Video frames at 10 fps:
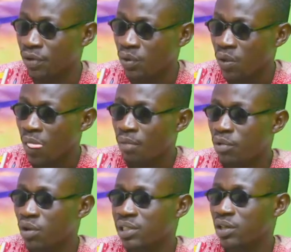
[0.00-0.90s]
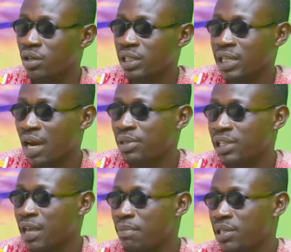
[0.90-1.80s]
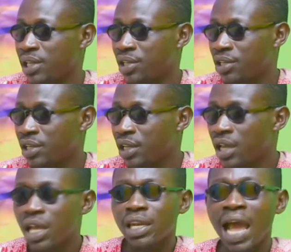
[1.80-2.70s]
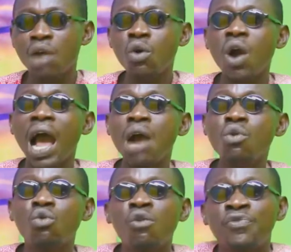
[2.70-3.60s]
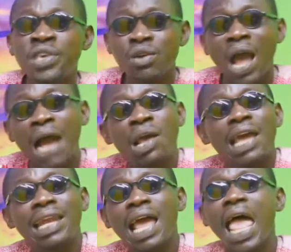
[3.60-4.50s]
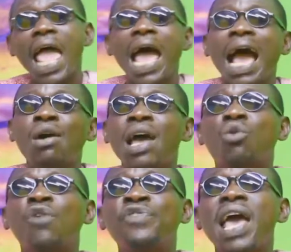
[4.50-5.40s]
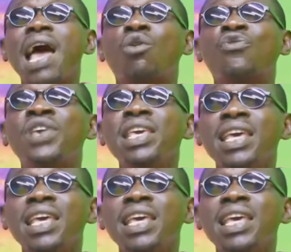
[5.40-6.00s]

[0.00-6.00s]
yeah, because it carries a message. Now I will coffee, I coffee, hair coffee,